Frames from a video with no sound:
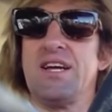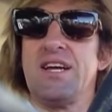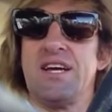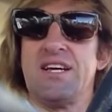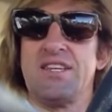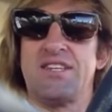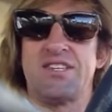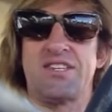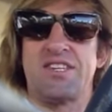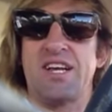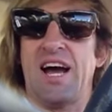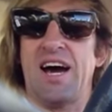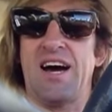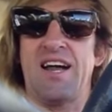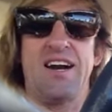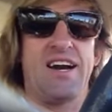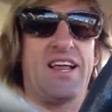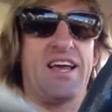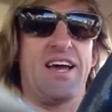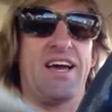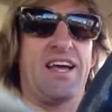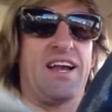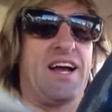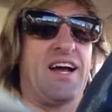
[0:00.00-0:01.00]
It's
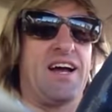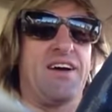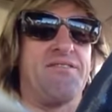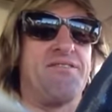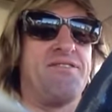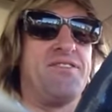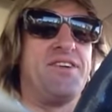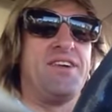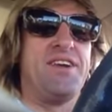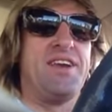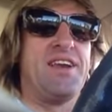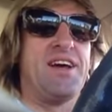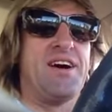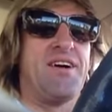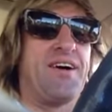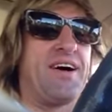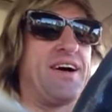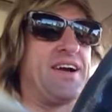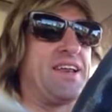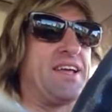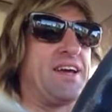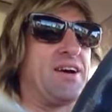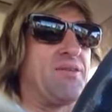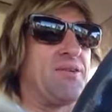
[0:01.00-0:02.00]
Saturday and I have no
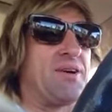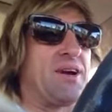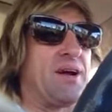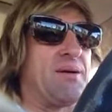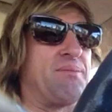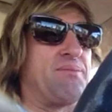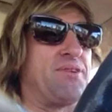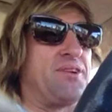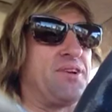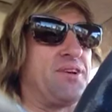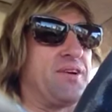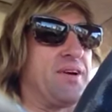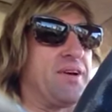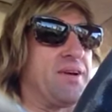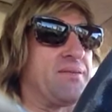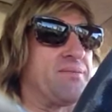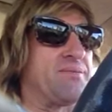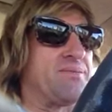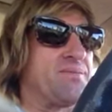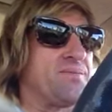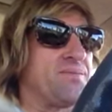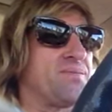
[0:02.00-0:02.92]
idea what I'm doing.